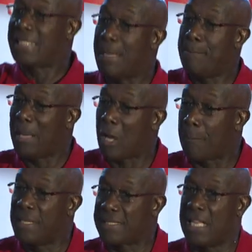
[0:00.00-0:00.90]
them make up
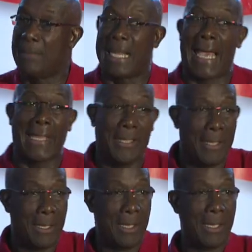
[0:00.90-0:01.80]
the same lie.
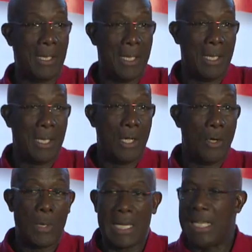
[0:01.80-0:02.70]

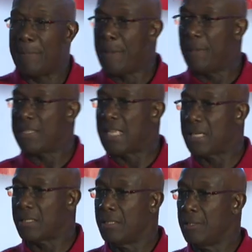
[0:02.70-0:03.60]
What kind of people is that?
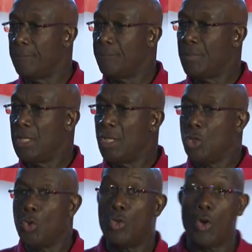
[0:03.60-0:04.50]

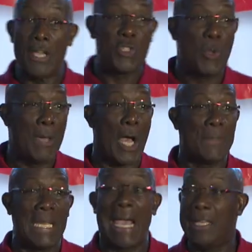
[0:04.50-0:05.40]
You know you make up the
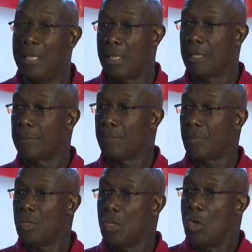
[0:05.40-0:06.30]
lie.
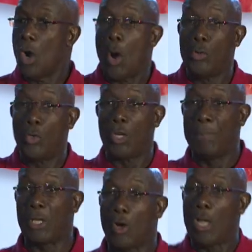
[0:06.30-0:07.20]
How you could
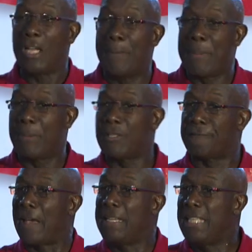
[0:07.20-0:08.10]
be calling on people to
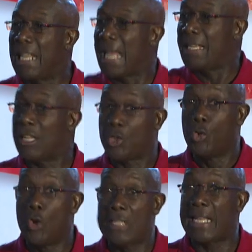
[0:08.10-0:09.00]
fight the lie that you
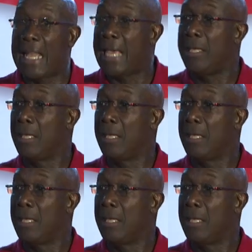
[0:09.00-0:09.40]
know is a lie?